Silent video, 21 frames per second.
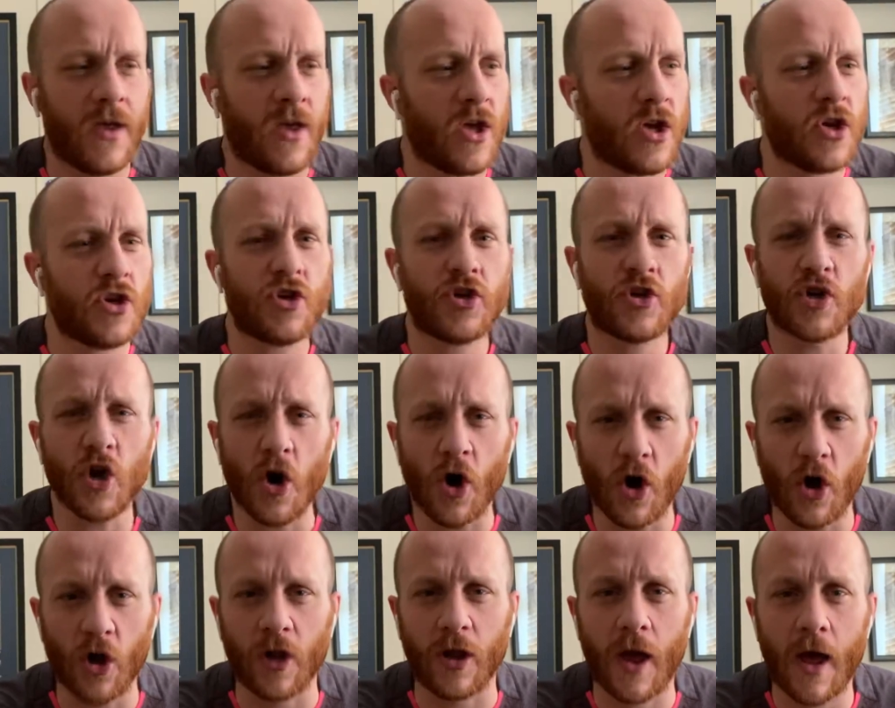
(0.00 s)

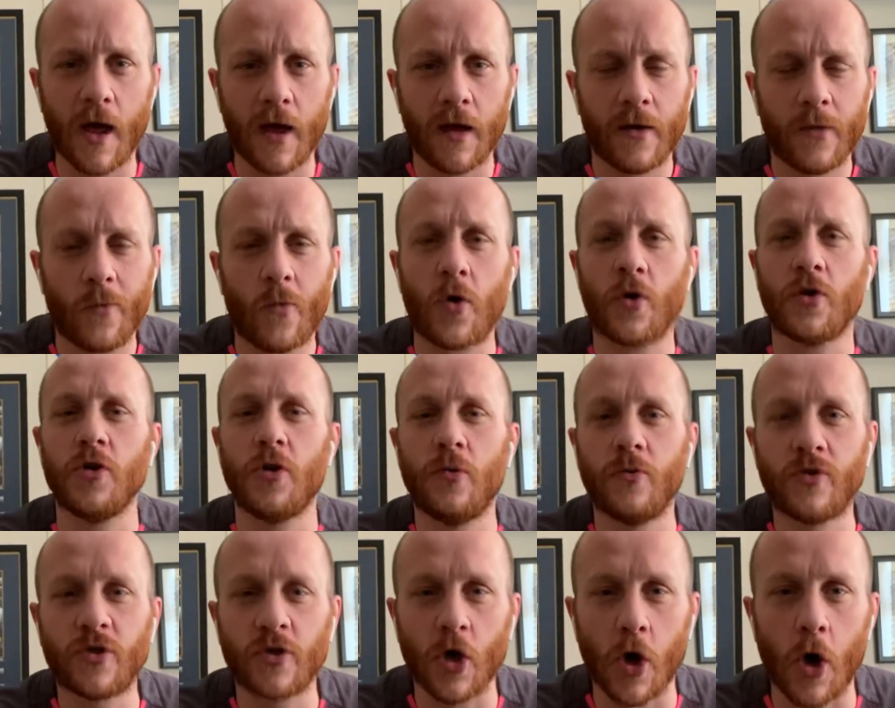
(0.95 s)
Shola, what are
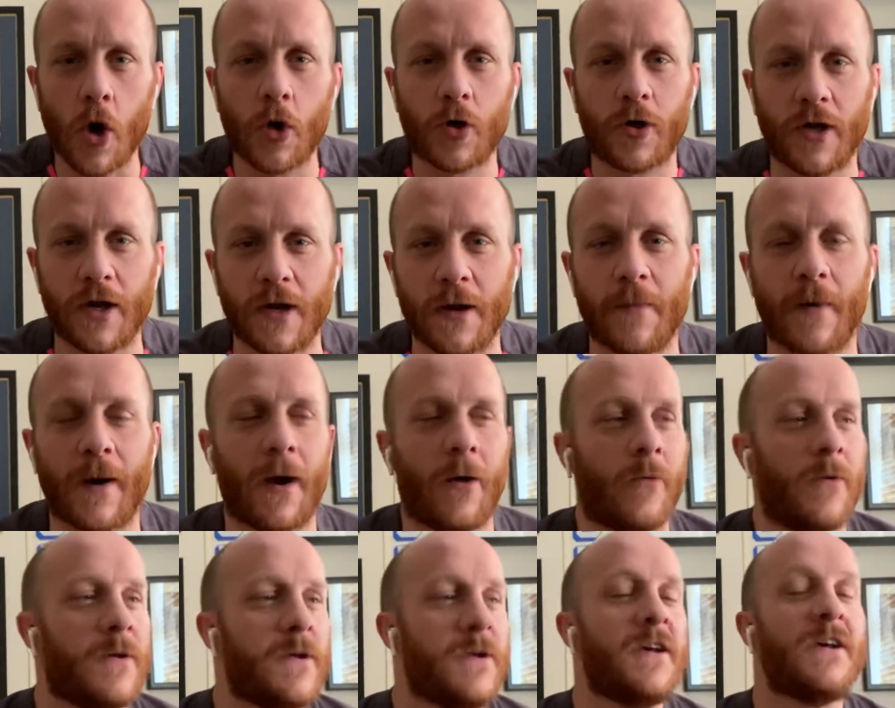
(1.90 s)
you talking
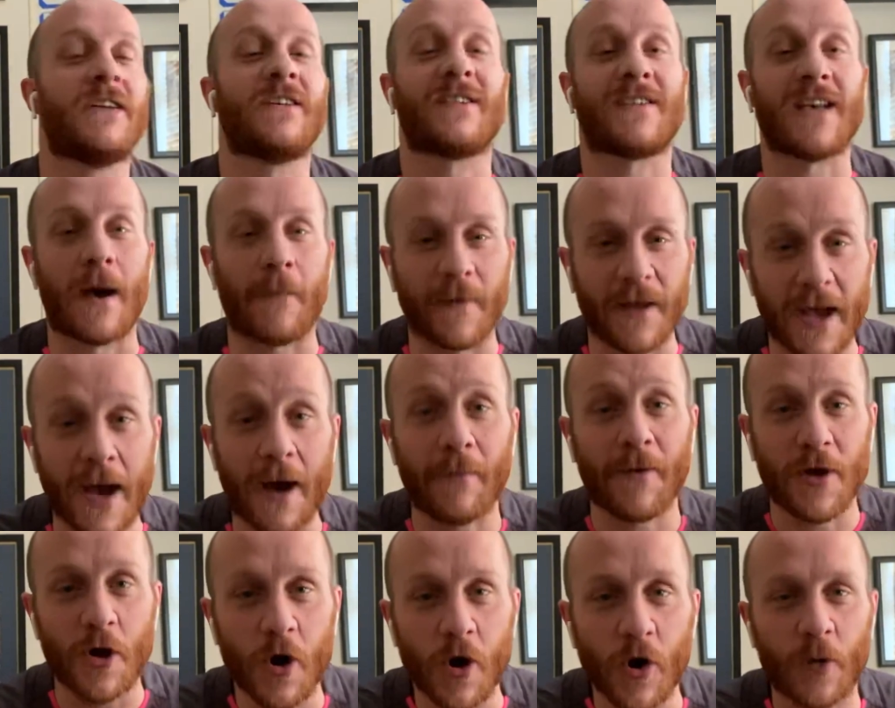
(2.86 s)
about? Sammy
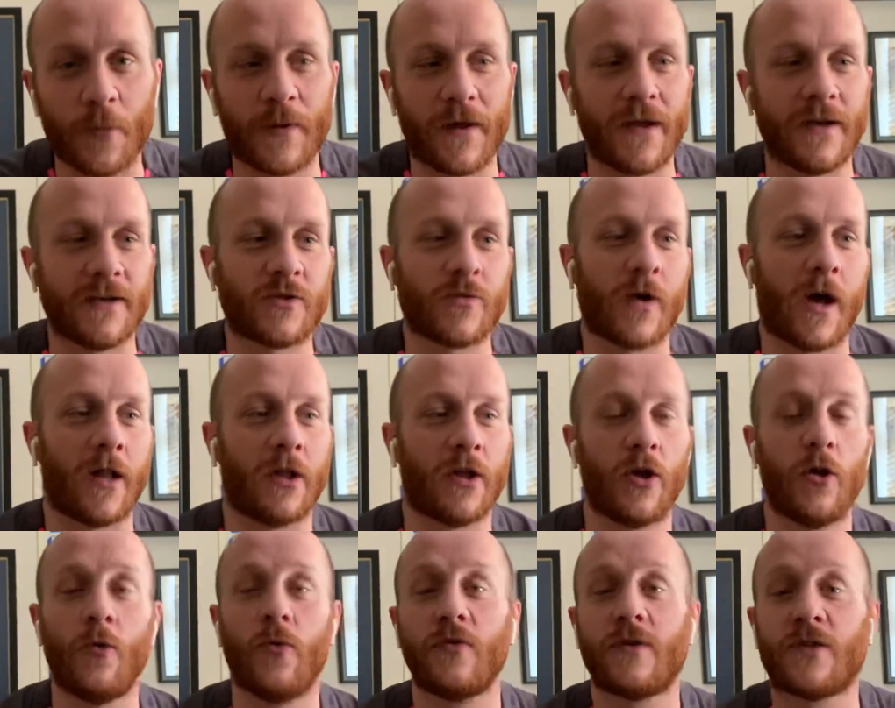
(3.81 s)
Amiobi as well,
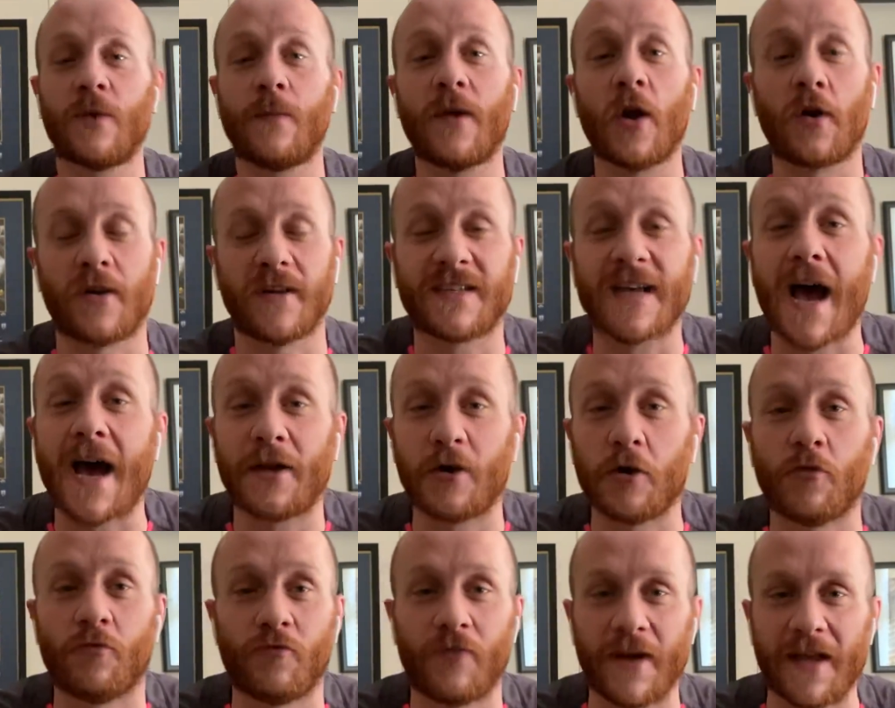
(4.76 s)
who, to be honest, I
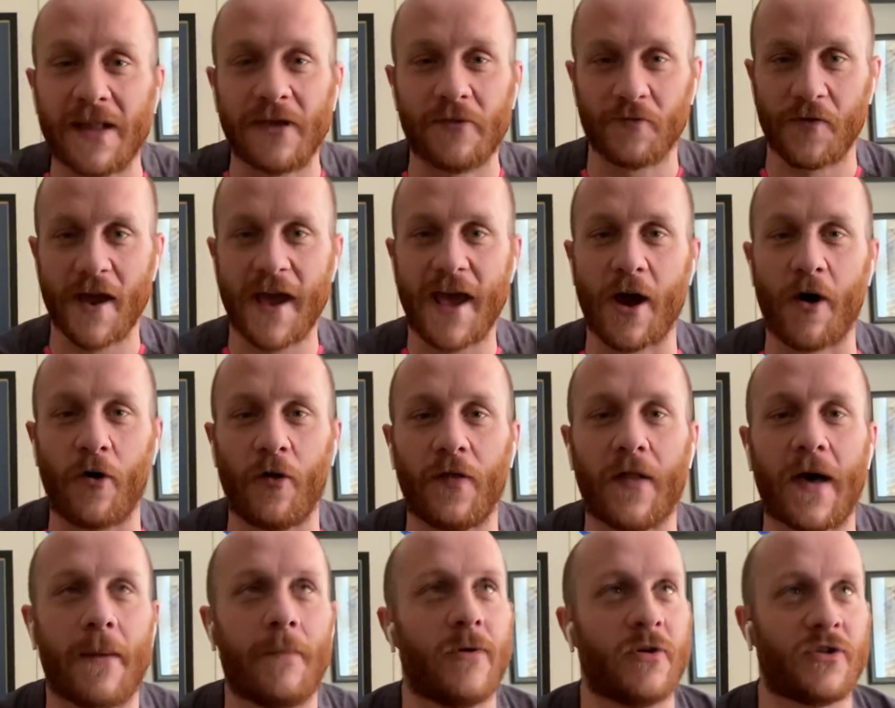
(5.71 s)
don't really rate all
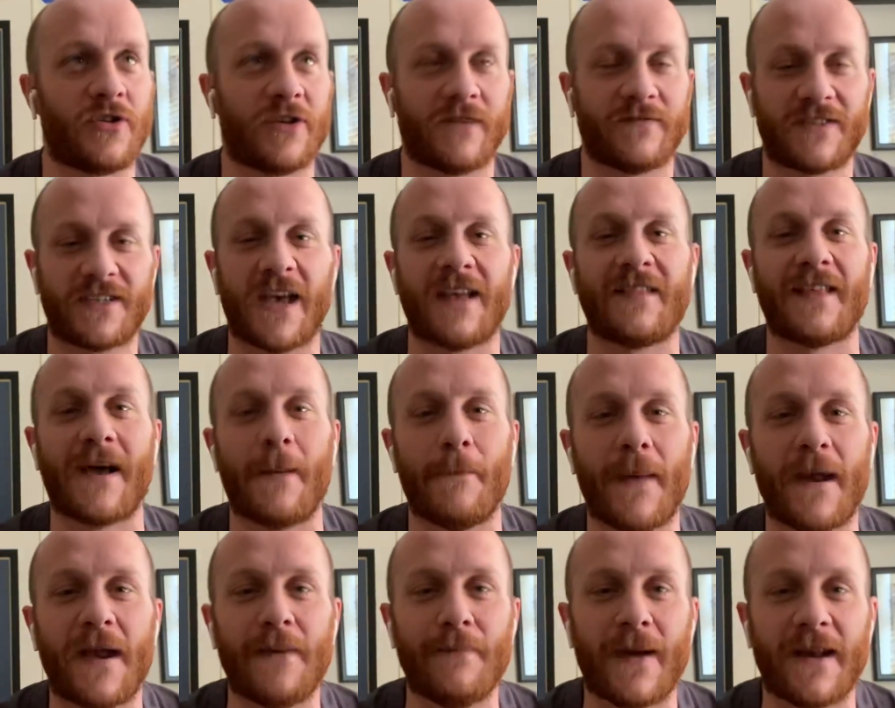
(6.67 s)
that much. I've said that
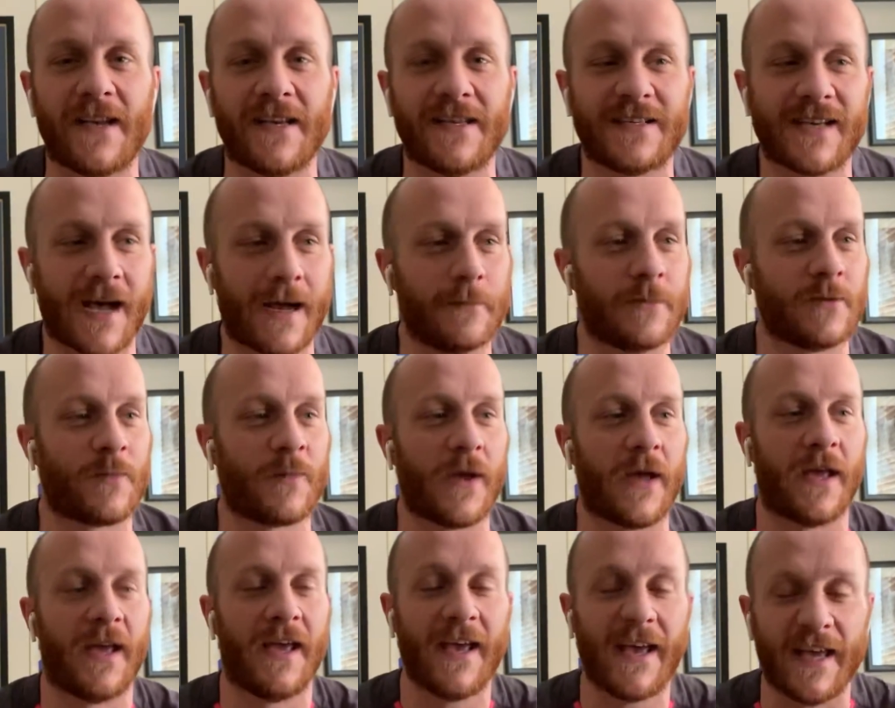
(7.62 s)
many times,
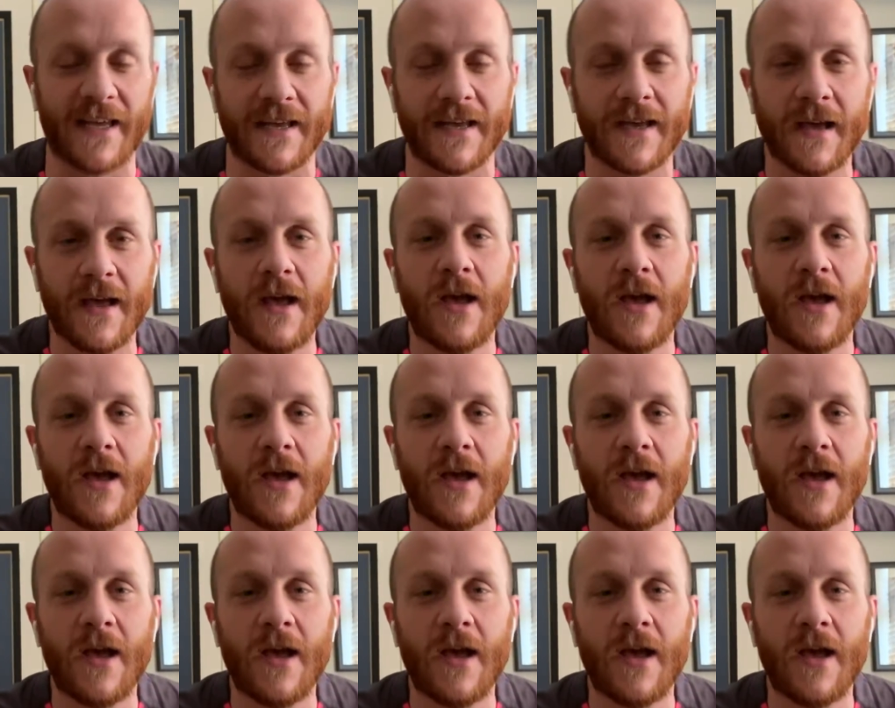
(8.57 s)
but he